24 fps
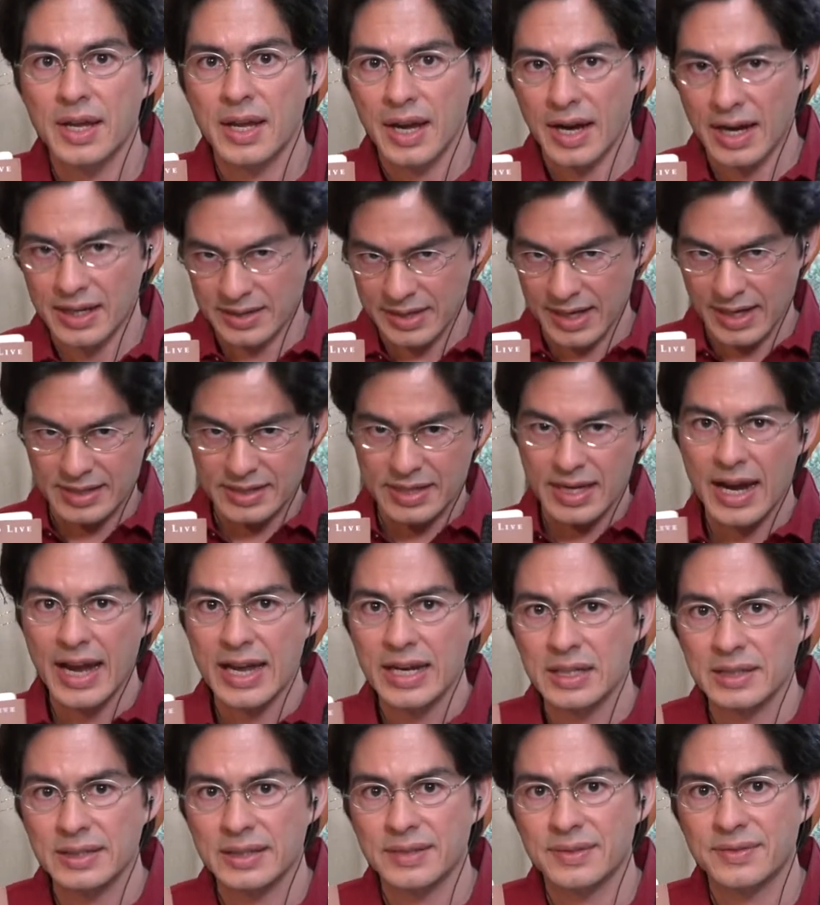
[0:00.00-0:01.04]
And that
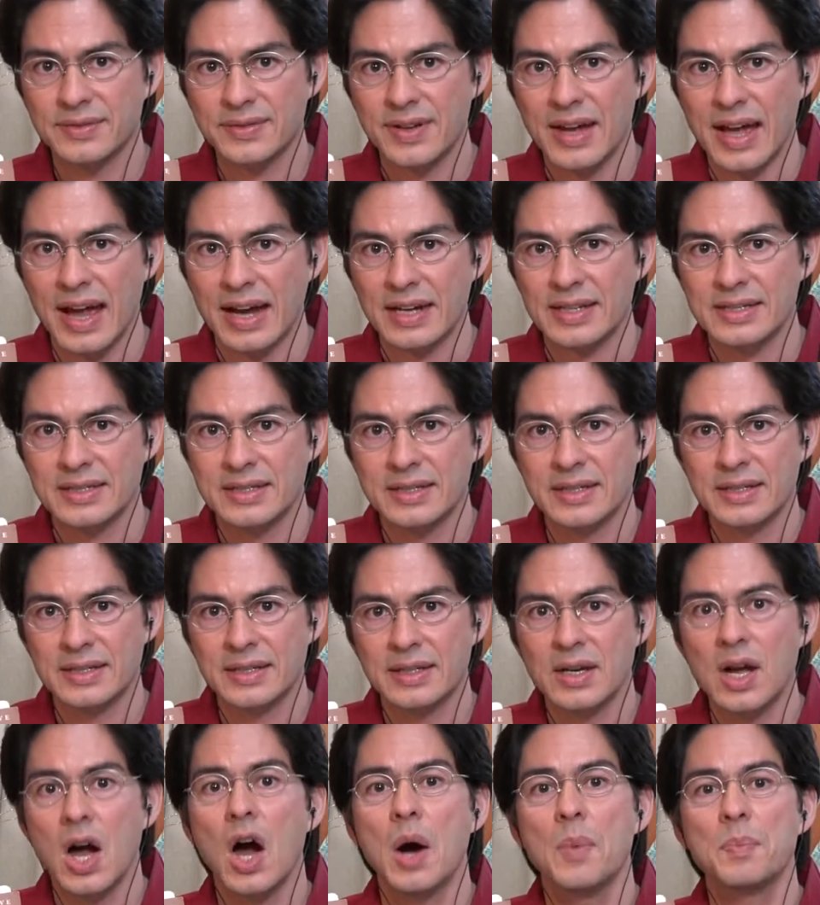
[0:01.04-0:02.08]
title, in fact,
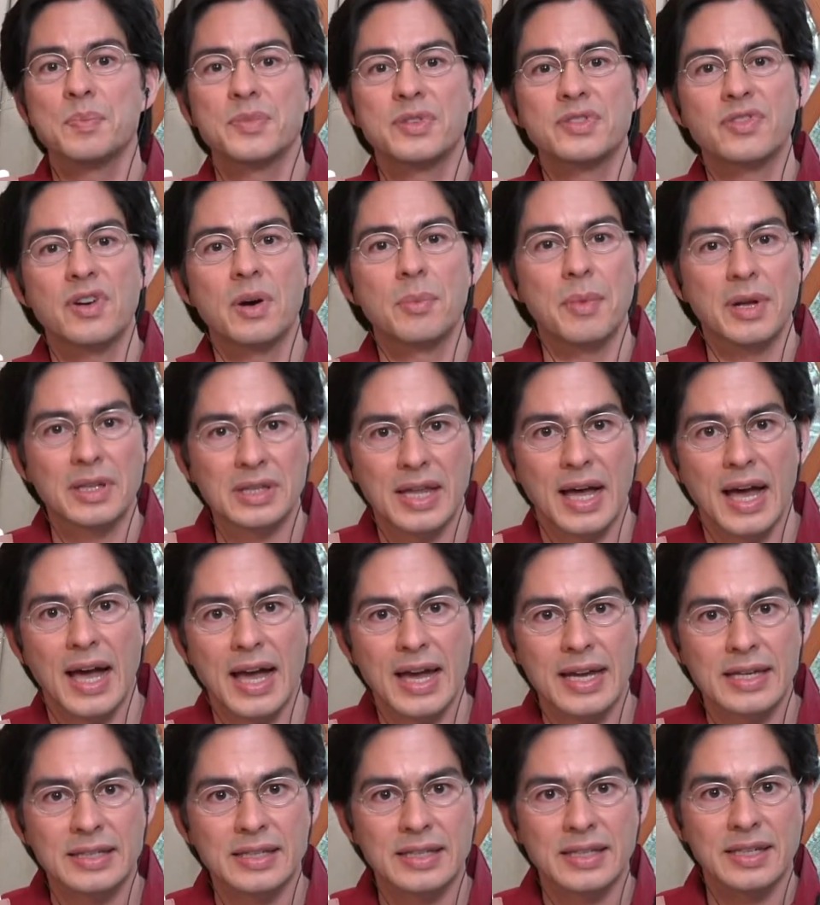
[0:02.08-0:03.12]
comes from a
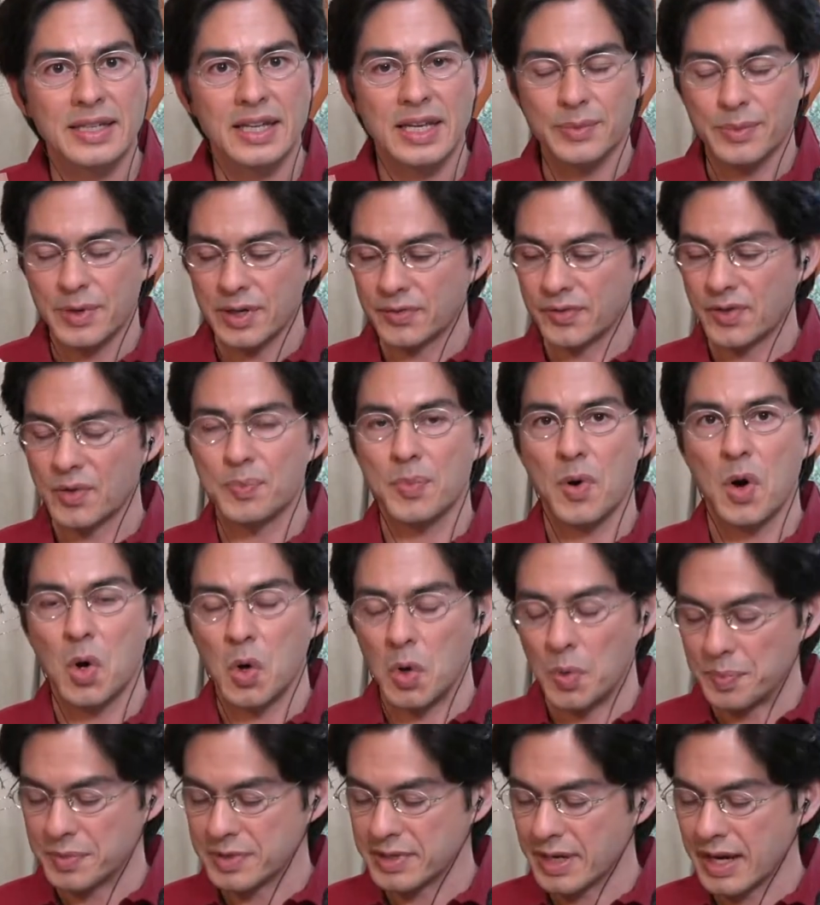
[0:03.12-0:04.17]
line in one of her
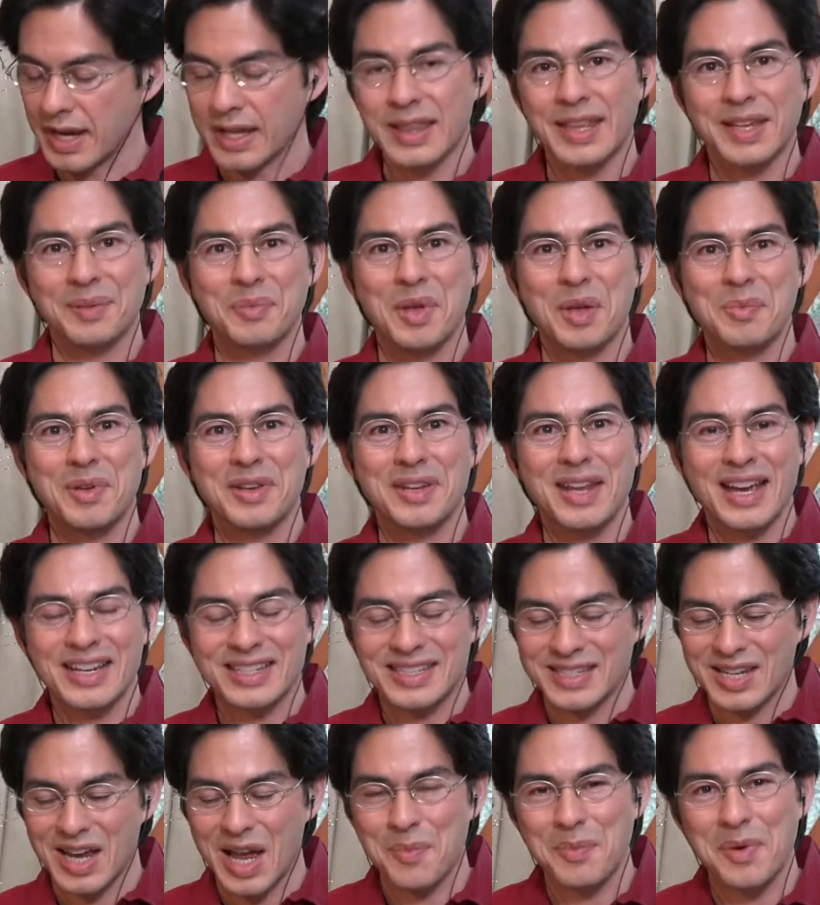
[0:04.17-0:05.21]
poems. And I think maybe next
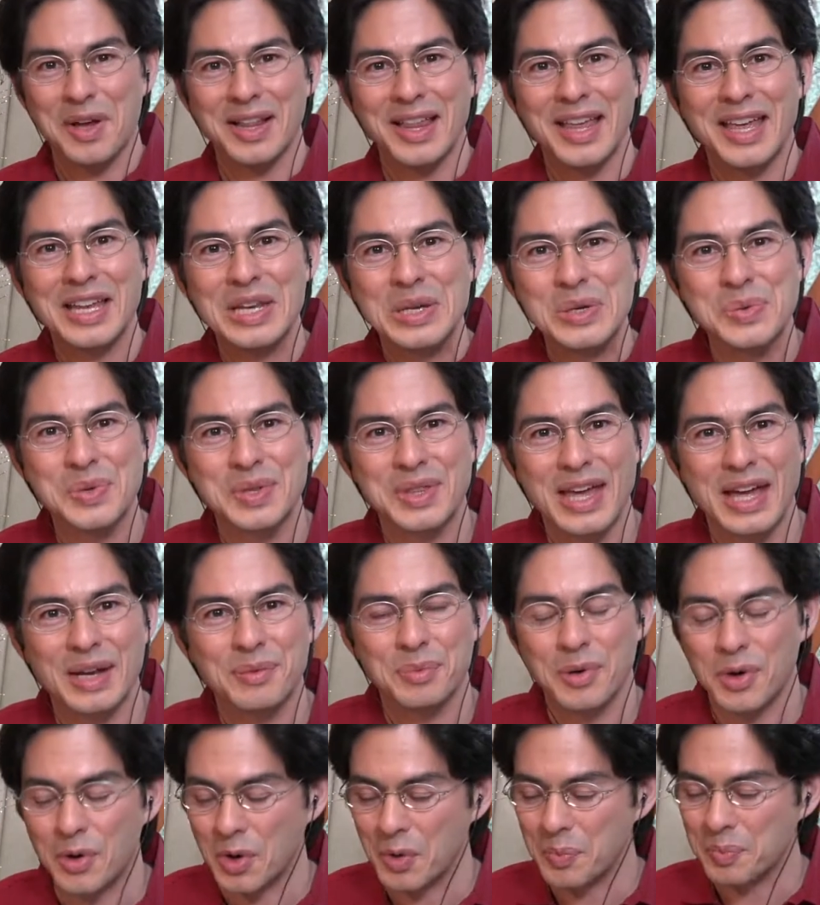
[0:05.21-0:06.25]
time I'll end with that
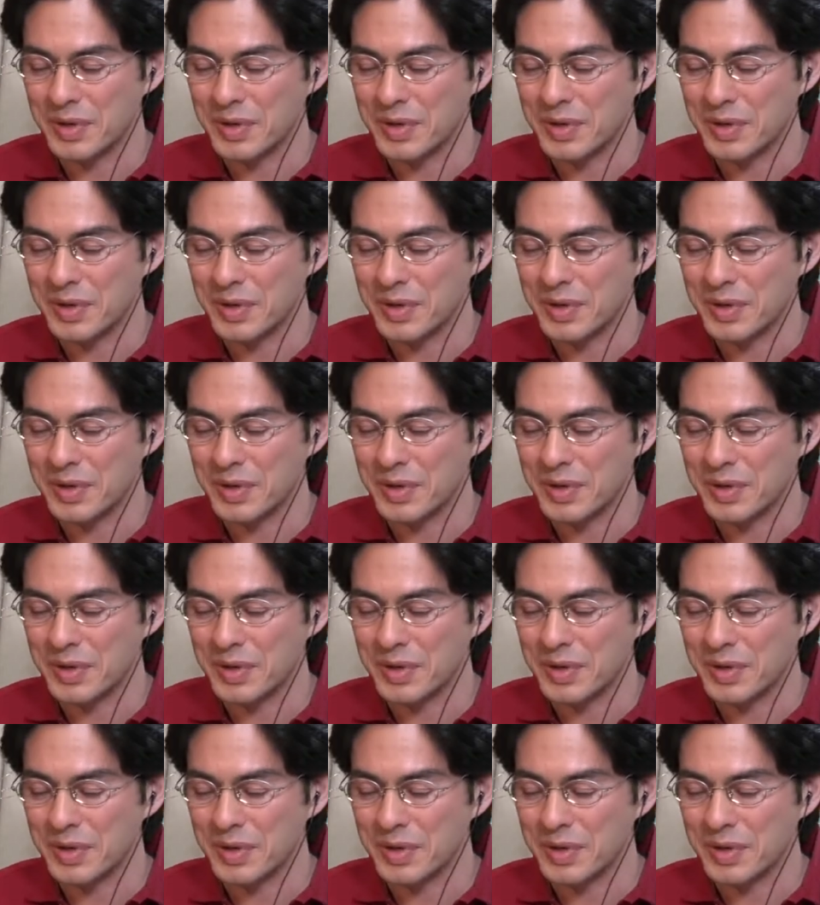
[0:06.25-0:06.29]
poem.